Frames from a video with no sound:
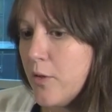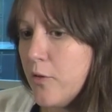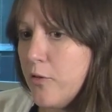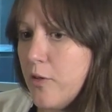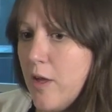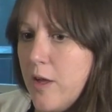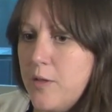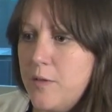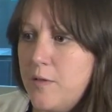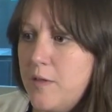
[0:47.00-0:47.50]

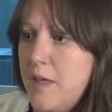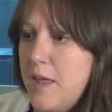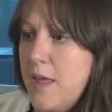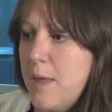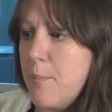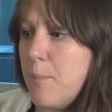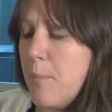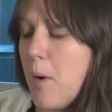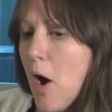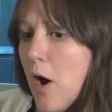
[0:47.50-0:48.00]
So
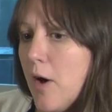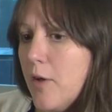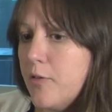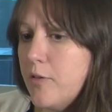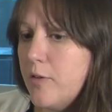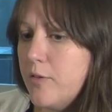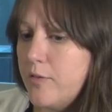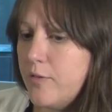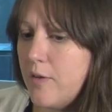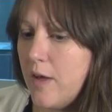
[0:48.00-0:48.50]
the
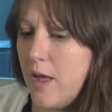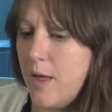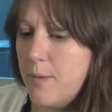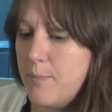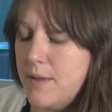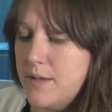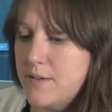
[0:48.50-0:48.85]
parts of um,